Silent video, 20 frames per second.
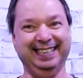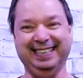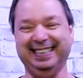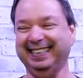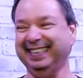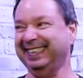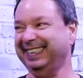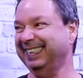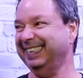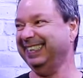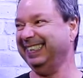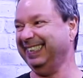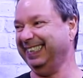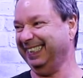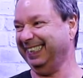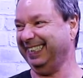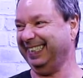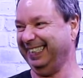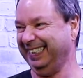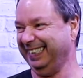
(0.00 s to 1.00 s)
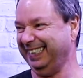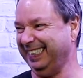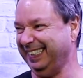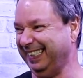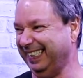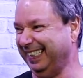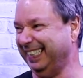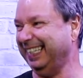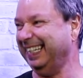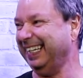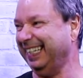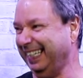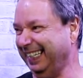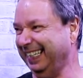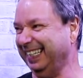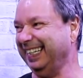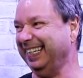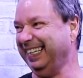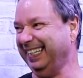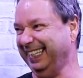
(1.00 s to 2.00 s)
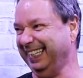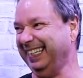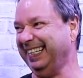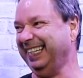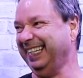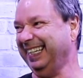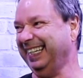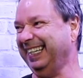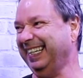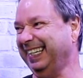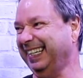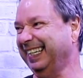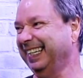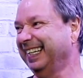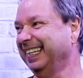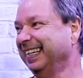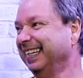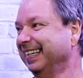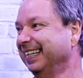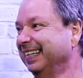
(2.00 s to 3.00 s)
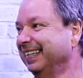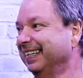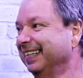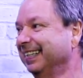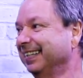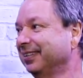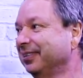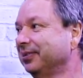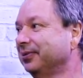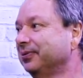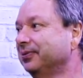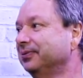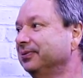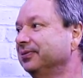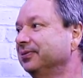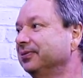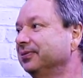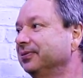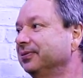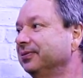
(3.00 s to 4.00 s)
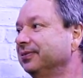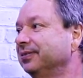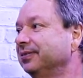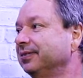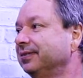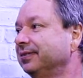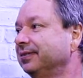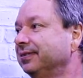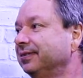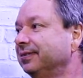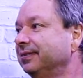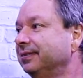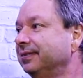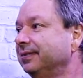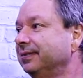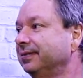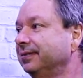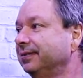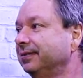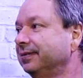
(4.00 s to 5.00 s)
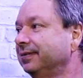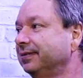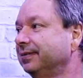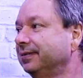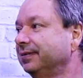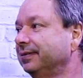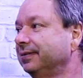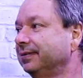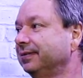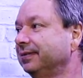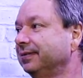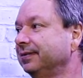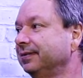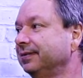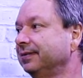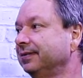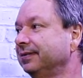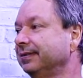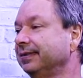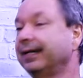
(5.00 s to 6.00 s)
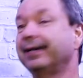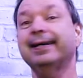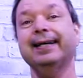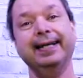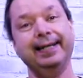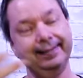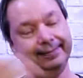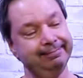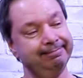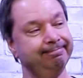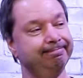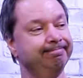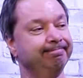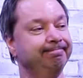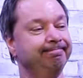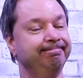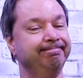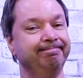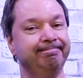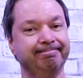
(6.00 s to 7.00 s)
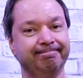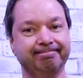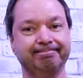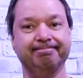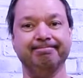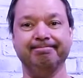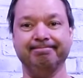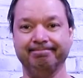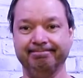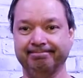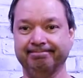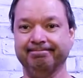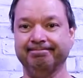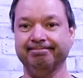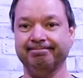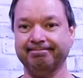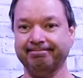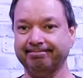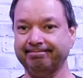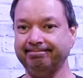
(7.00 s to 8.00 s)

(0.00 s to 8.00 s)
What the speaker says: [no speech]